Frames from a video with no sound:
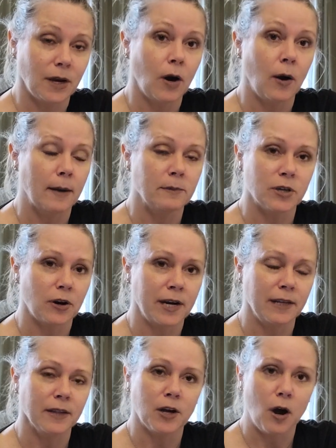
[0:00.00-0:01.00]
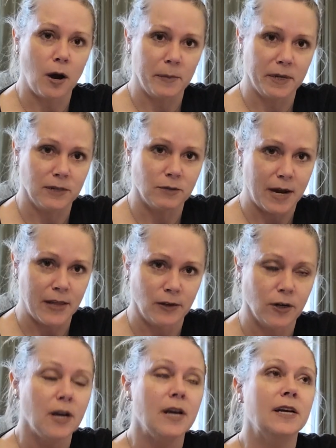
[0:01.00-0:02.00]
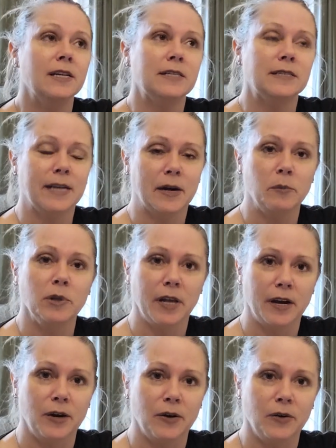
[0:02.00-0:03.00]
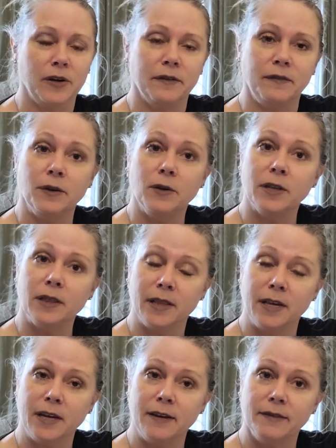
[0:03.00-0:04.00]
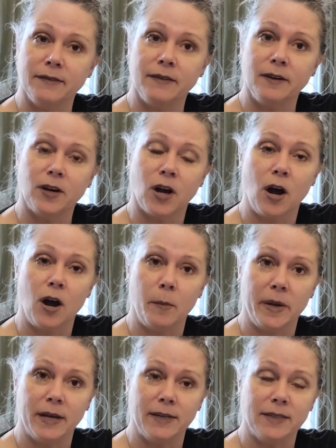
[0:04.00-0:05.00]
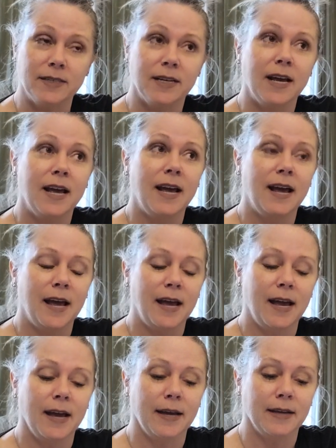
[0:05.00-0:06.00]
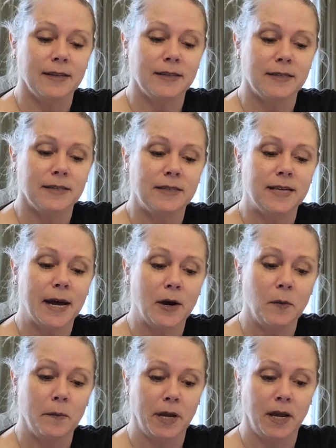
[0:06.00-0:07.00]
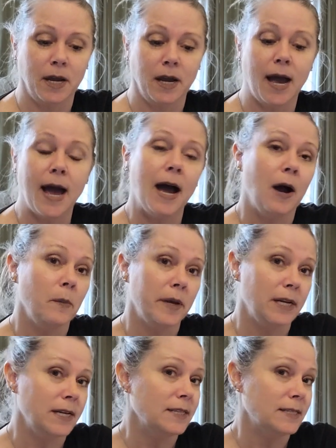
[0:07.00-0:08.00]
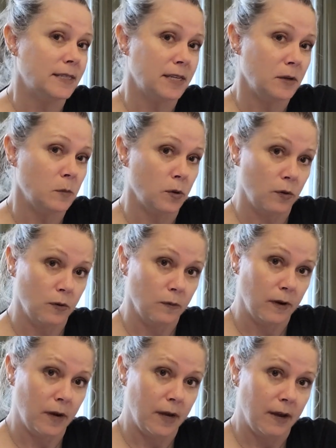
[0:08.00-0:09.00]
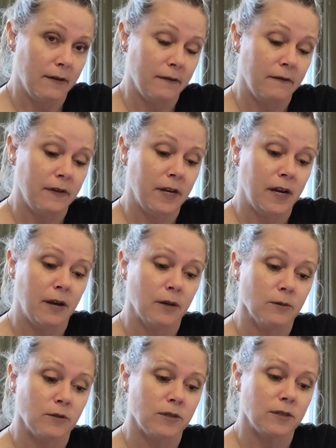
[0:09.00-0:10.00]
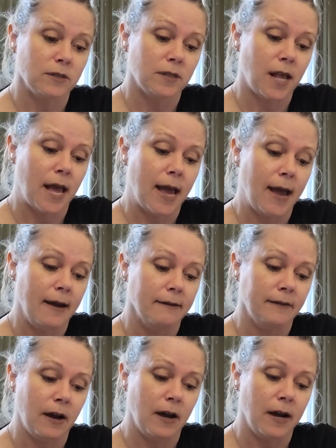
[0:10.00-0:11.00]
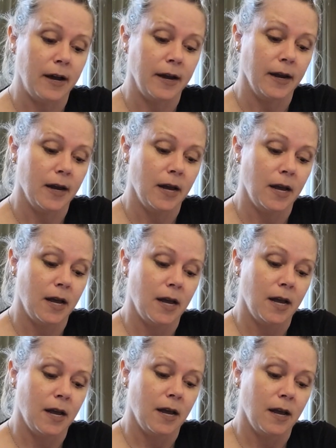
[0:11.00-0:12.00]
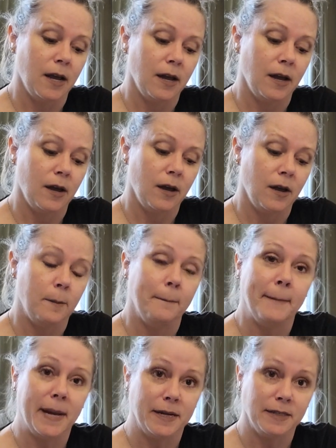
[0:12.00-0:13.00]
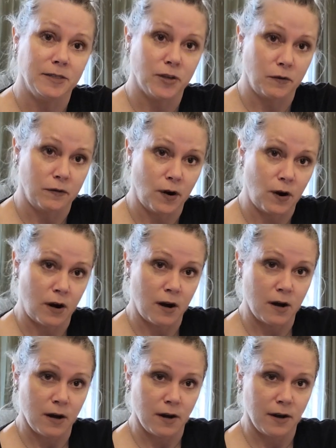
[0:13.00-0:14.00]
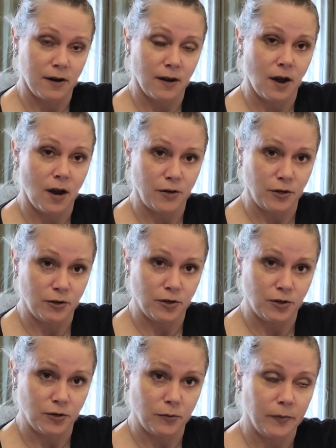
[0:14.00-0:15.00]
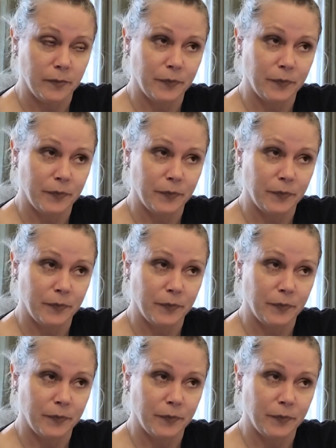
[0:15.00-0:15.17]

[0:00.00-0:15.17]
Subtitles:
or I'm sorry, in the comments rather, down below, if you can leave a comment and tell me how many Temu videos have I made so far on YouTube,